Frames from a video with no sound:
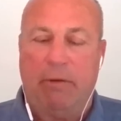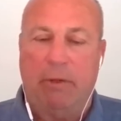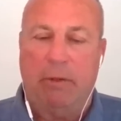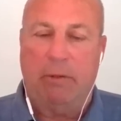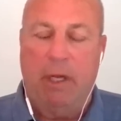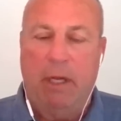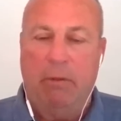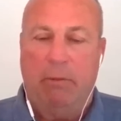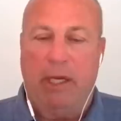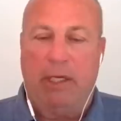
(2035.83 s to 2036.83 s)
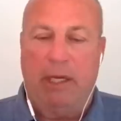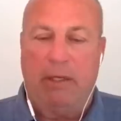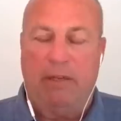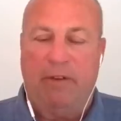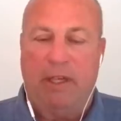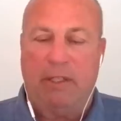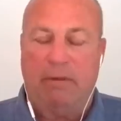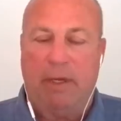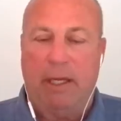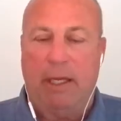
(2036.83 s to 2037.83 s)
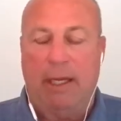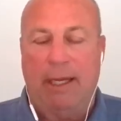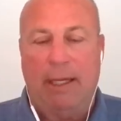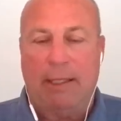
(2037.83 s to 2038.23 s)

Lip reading: through breakdown defensively.